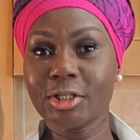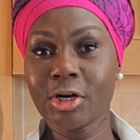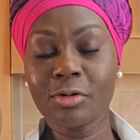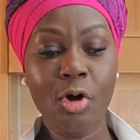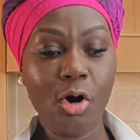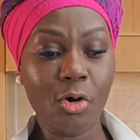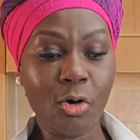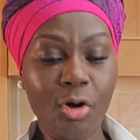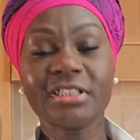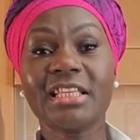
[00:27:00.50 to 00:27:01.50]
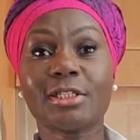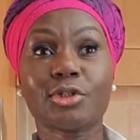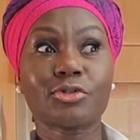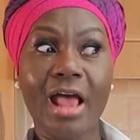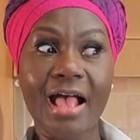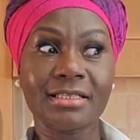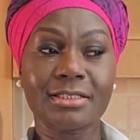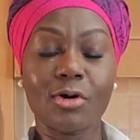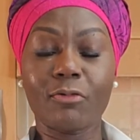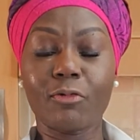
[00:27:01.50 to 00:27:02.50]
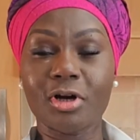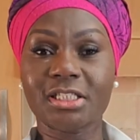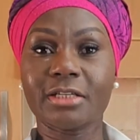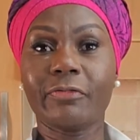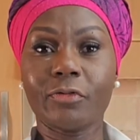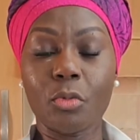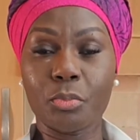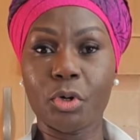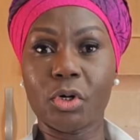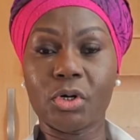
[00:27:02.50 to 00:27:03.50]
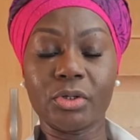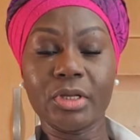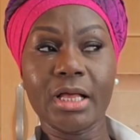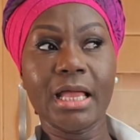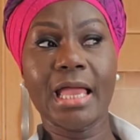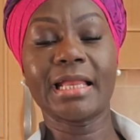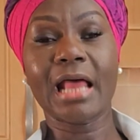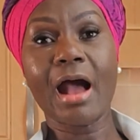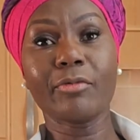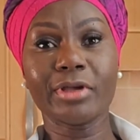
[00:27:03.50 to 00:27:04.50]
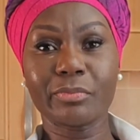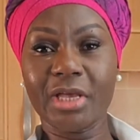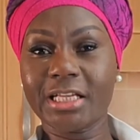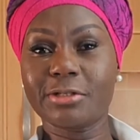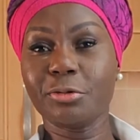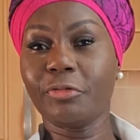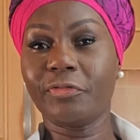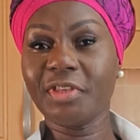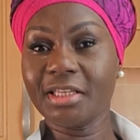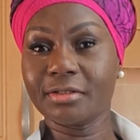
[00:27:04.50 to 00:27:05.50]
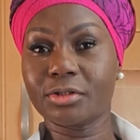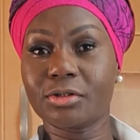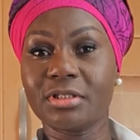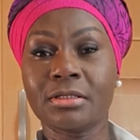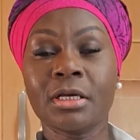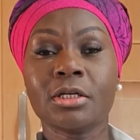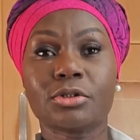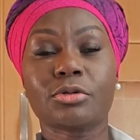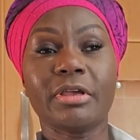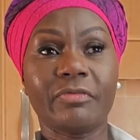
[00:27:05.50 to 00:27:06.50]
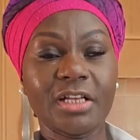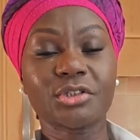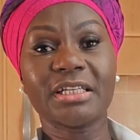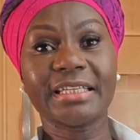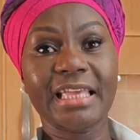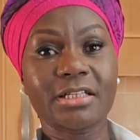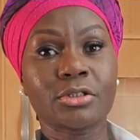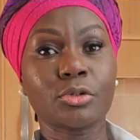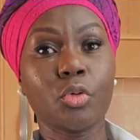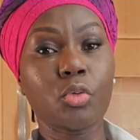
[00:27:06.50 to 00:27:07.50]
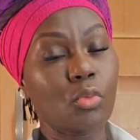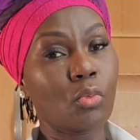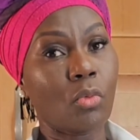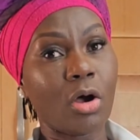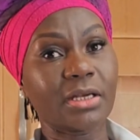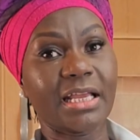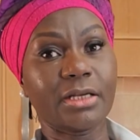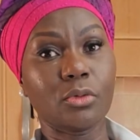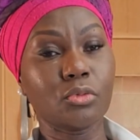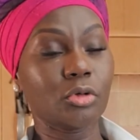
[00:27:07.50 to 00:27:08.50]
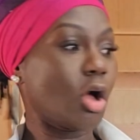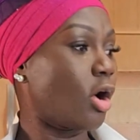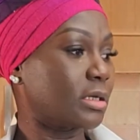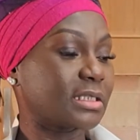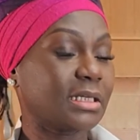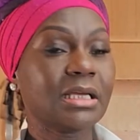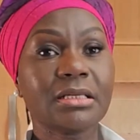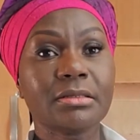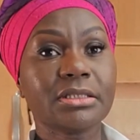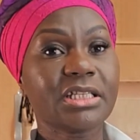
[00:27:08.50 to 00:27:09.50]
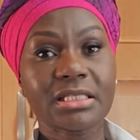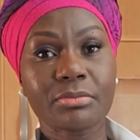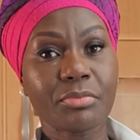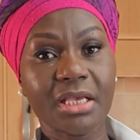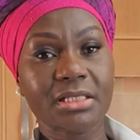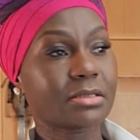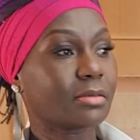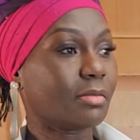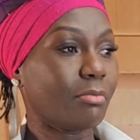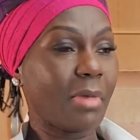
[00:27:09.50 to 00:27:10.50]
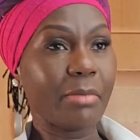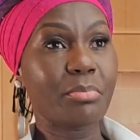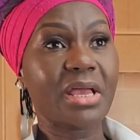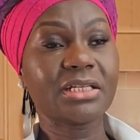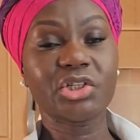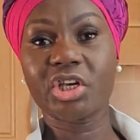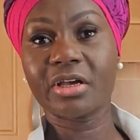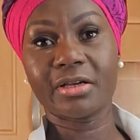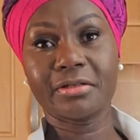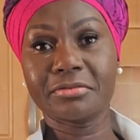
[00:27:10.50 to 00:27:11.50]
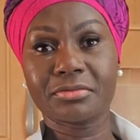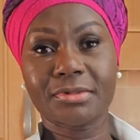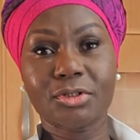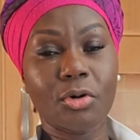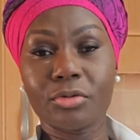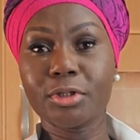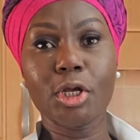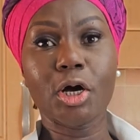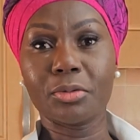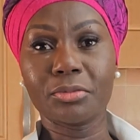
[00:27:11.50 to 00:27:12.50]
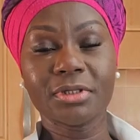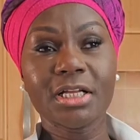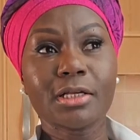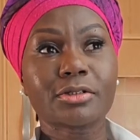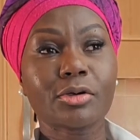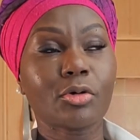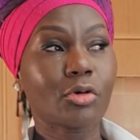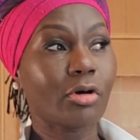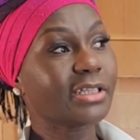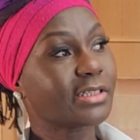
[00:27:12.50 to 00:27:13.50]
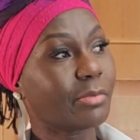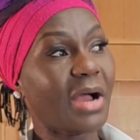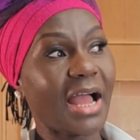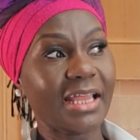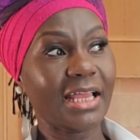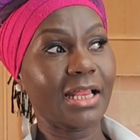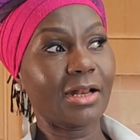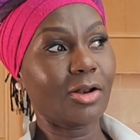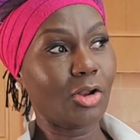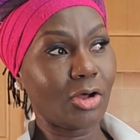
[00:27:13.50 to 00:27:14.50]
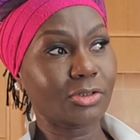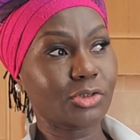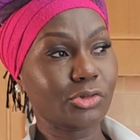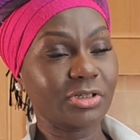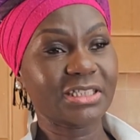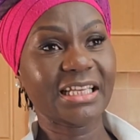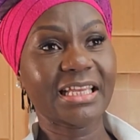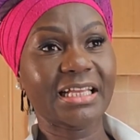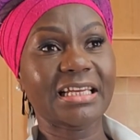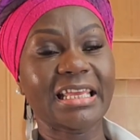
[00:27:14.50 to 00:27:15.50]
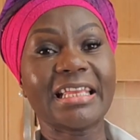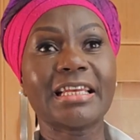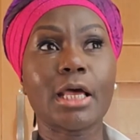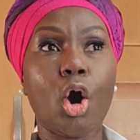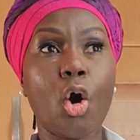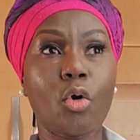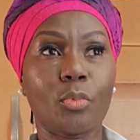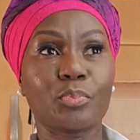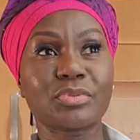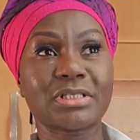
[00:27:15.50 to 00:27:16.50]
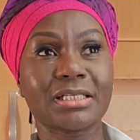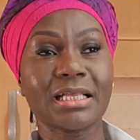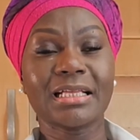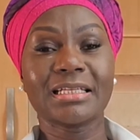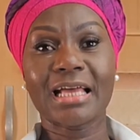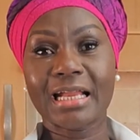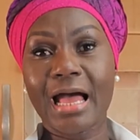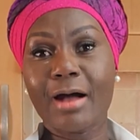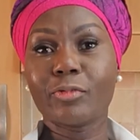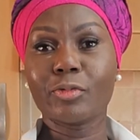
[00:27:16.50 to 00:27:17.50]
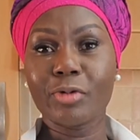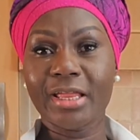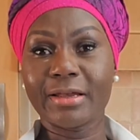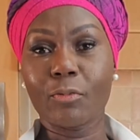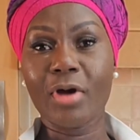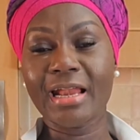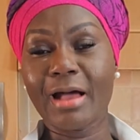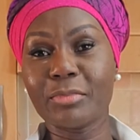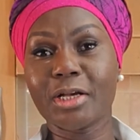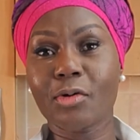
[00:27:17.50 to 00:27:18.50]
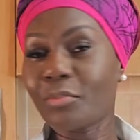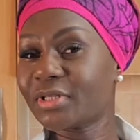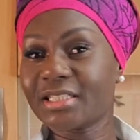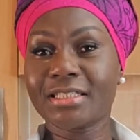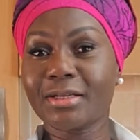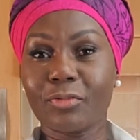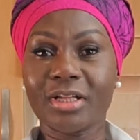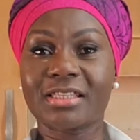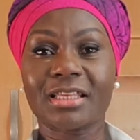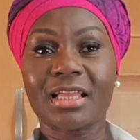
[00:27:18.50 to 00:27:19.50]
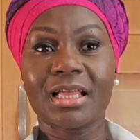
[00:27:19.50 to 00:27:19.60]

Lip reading: know, all the stress of watching football and how it makes you feel to eventually get to who won and who lost just makes my belly churn. So no. So going to buy a lottery ticket in the hopes that I will win when I'm in competition with